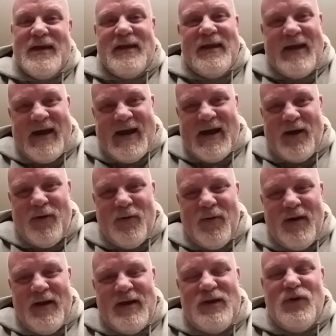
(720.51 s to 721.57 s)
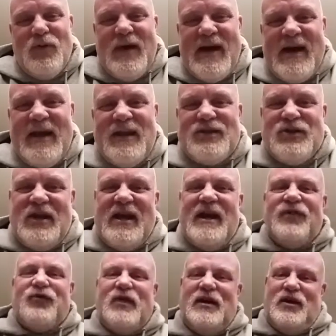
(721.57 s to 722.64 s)
Now, you had a
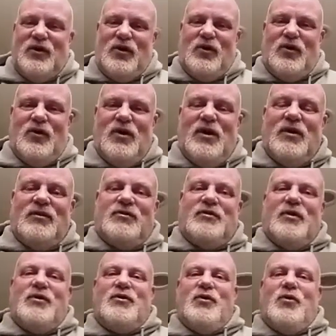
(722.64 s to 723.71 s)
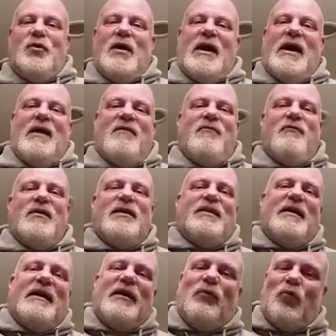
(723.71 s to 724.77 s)
chance here to do
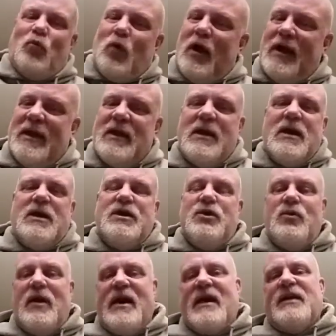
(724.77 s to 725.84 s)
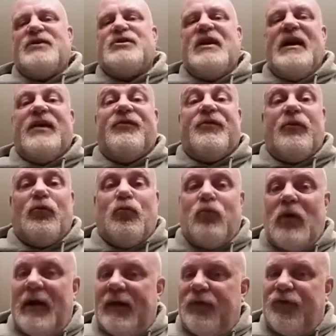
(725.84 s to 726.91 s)
everything right. You had a chance to
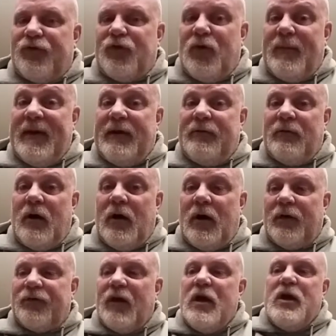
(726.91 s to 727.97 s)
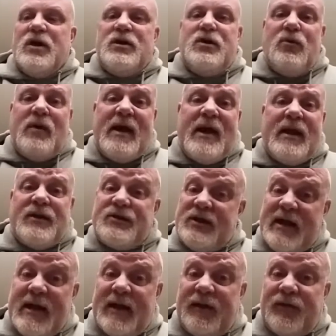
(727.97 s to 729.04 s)
right so many wrongs. You had a
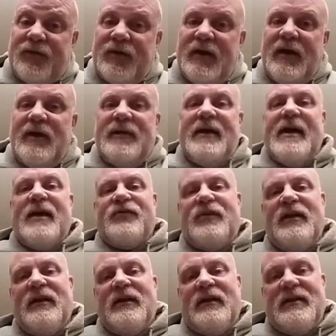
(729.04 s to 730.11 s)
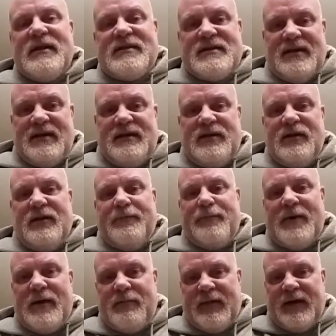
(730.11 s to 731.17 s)
chance to actually listen to the
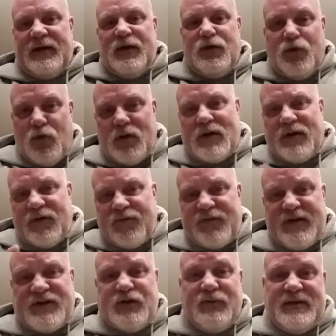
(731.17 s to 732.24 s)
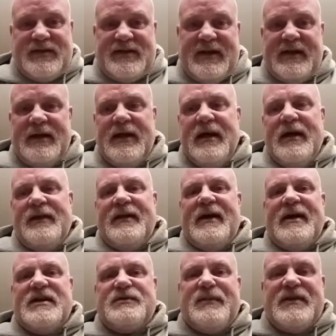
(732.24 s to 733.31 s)
public, your constituency, that
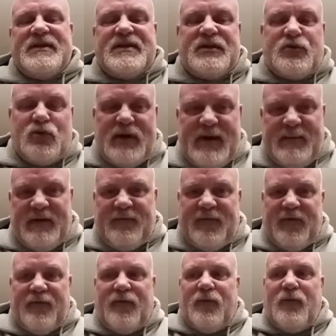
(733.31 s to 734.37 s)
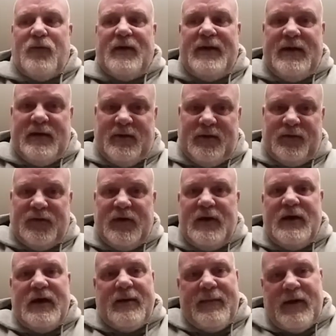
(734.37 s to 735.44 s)
has been screaming for 4 years
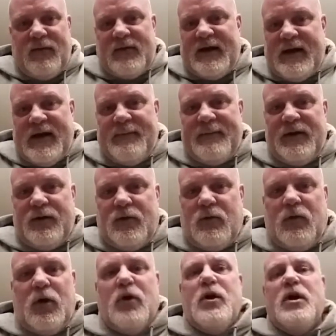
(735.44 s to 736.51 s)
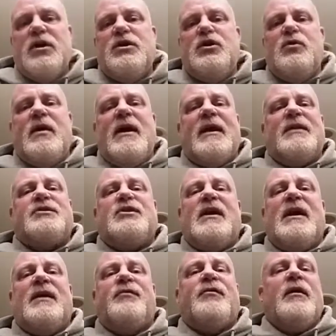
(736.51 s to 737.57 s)
about Common Core. You had a
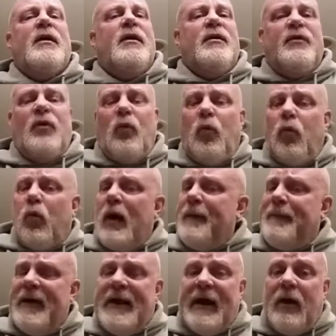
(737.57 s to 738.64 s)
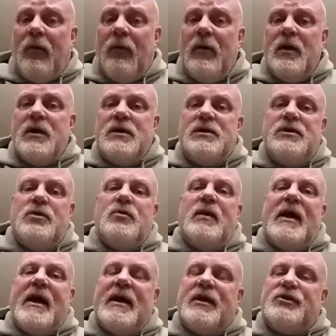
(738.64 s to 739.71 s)
chance to wipe it out. You
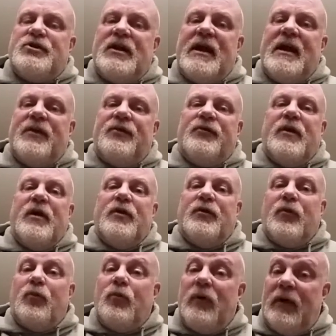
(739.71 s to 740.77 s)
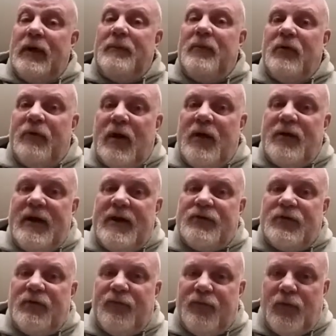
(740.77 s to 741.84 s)
had a chance to really move our
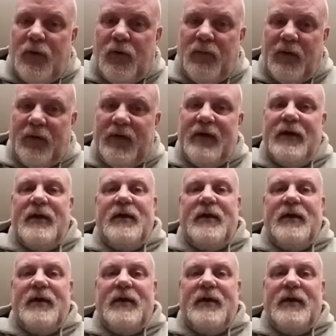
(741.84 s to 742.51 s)
nation forward.